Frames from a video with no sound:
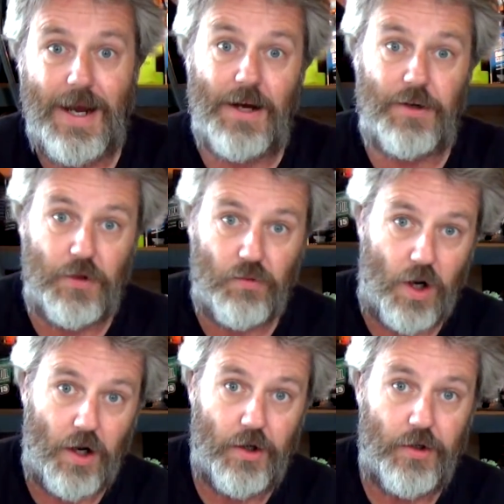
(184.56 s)
out on the
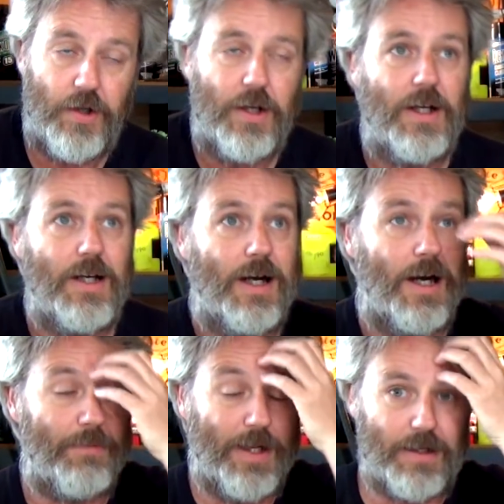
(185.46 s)
road.
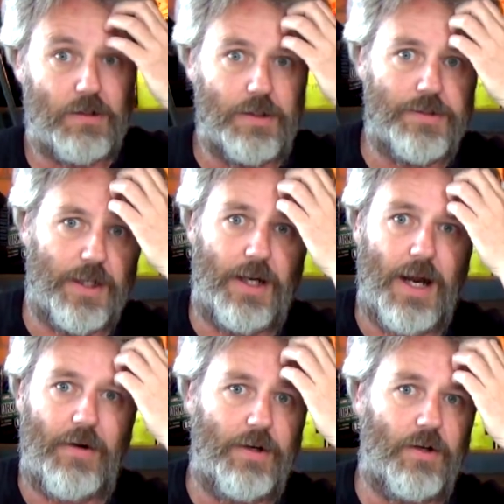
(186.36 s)
That includes
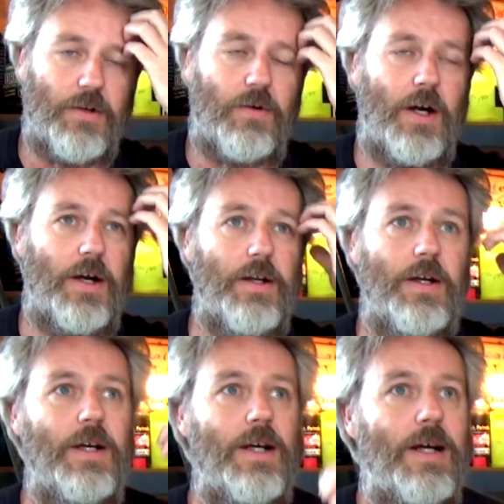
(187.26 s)
Harry on the road.
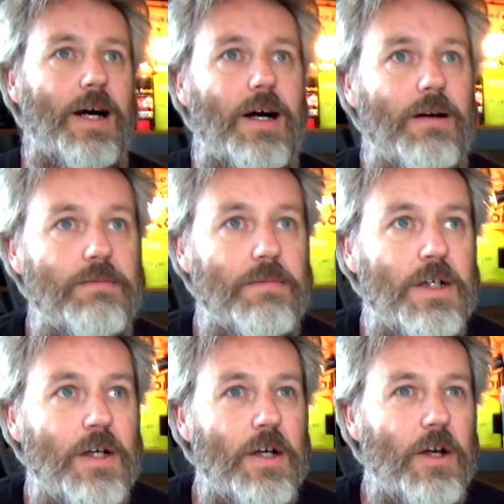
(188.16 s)

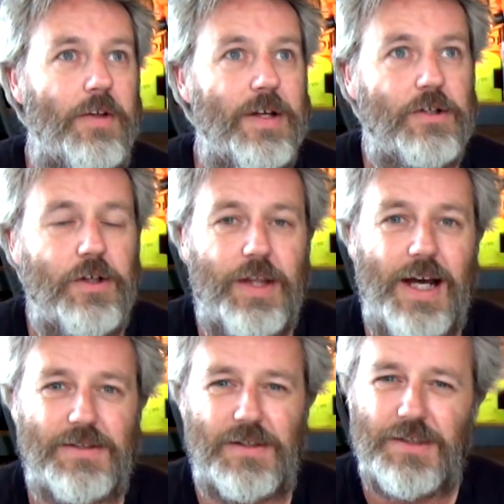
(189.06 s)
I think
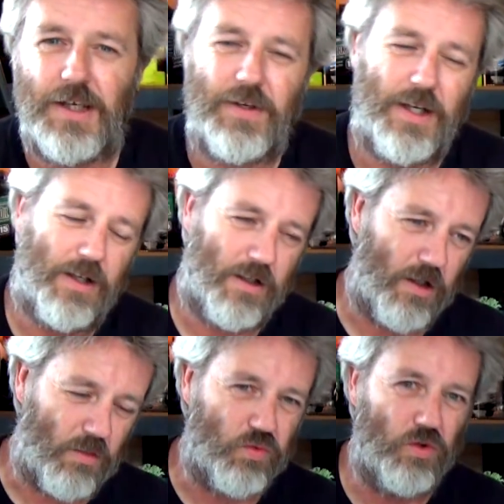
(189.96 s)
2017
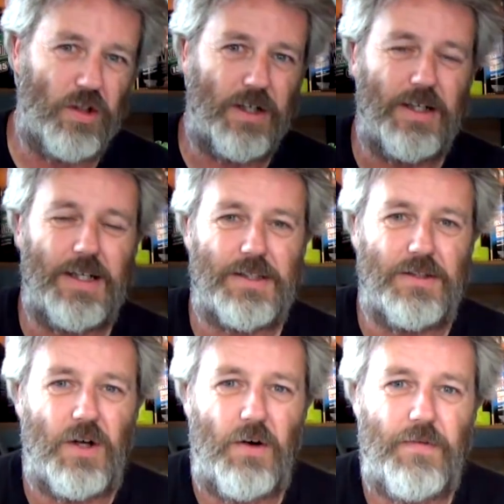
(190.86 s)
I really
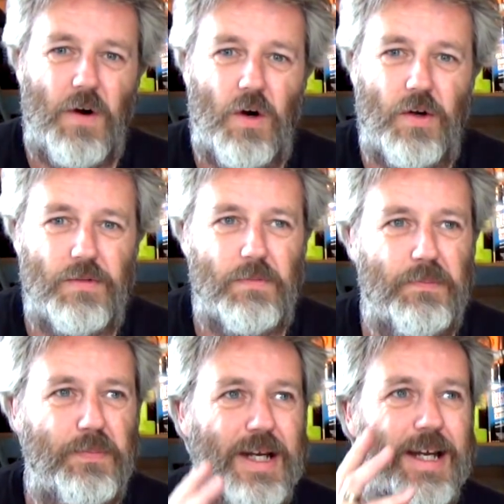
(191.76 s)
lessened off on
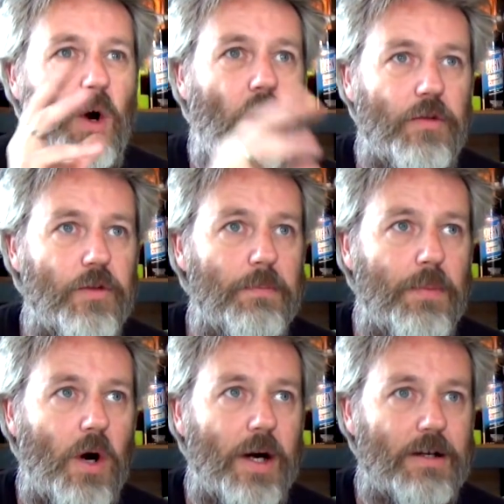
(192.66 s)
being on the
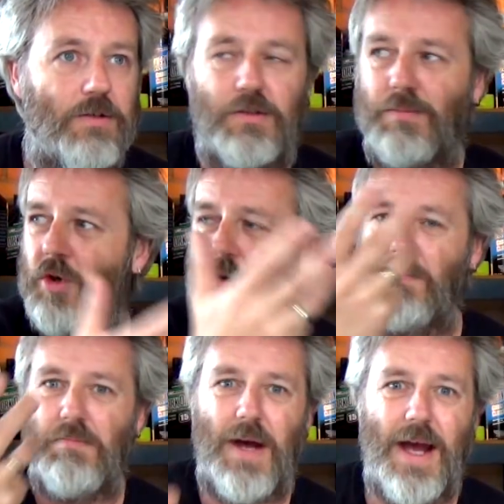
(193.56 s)
bike. It was
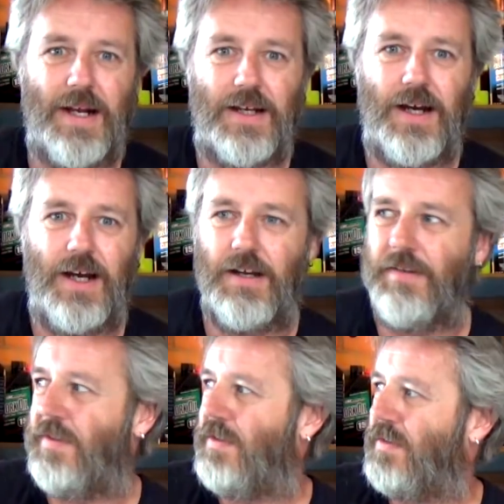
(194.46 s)
more Man
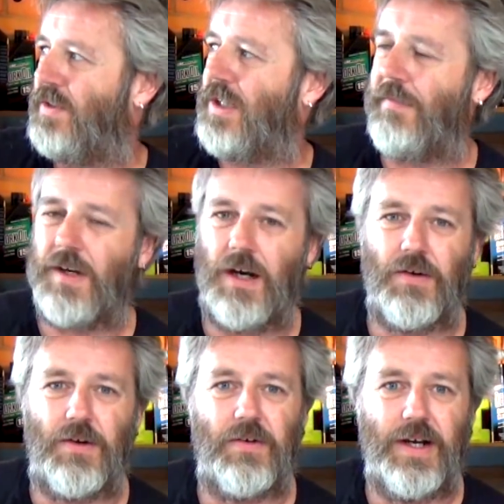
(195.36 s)
Cave and stuff
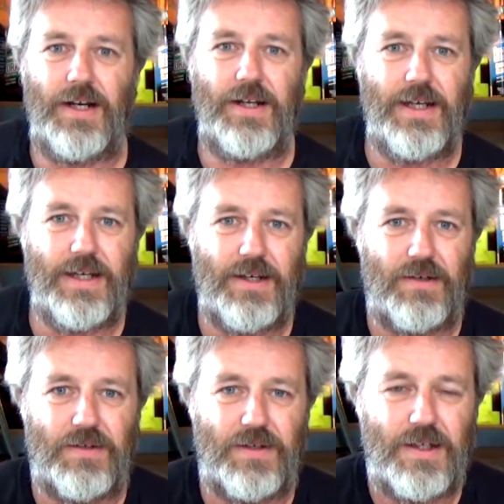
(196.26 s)
going on around
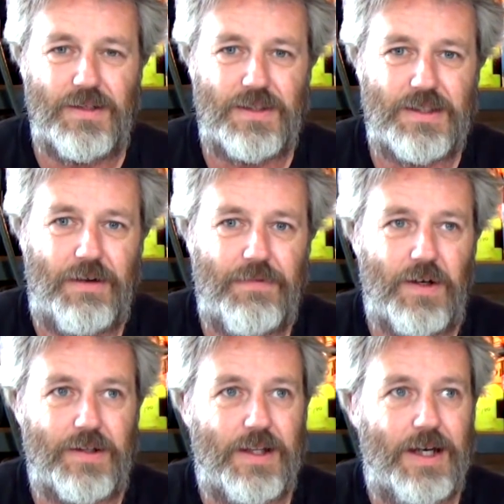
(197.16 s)
here and stuff
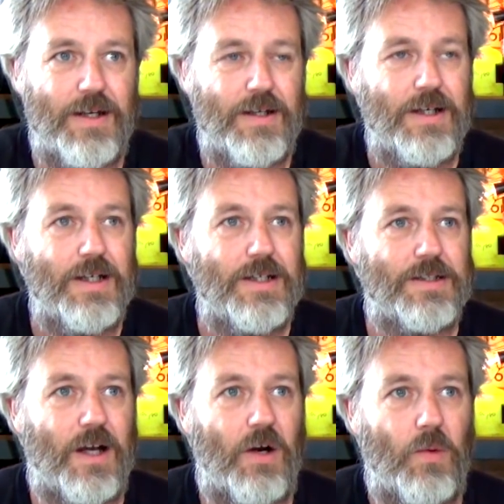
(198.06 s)
like that.
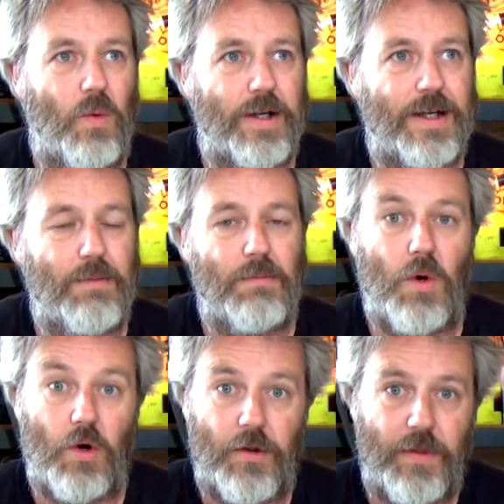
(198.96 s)
So I want to get
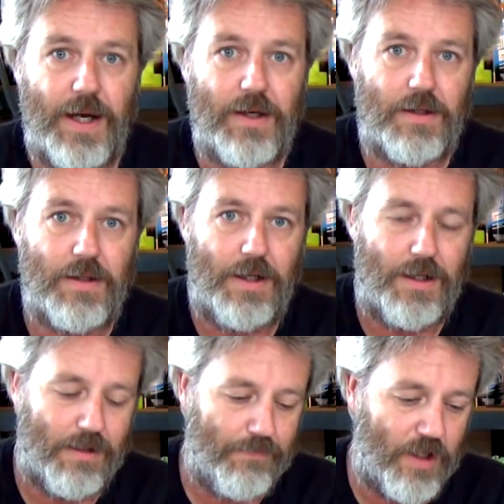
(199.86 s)
more of that.
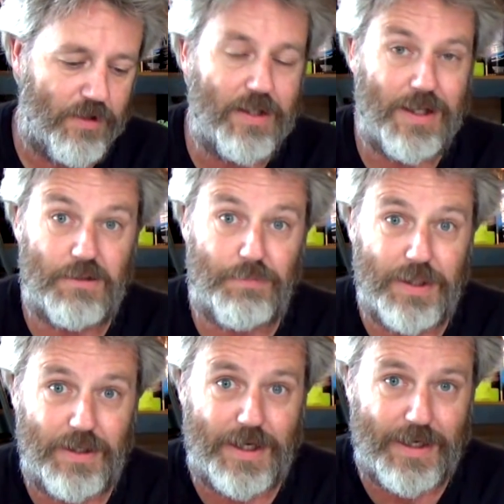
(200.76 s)
I think that's
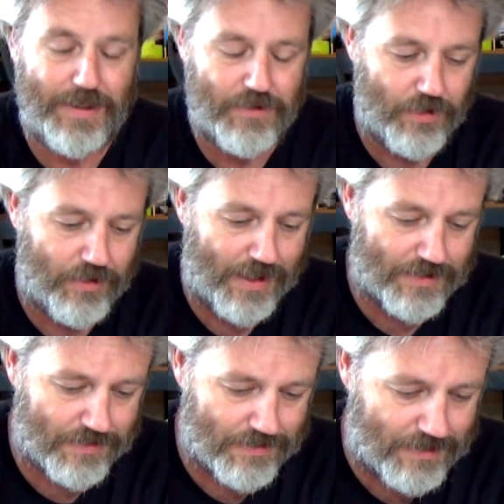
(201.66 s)
been lacking in
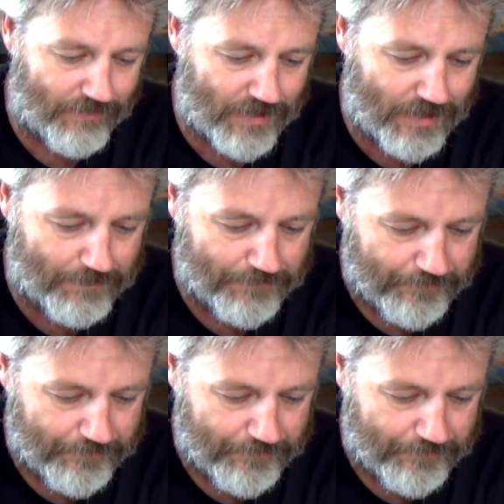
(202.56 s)
2017.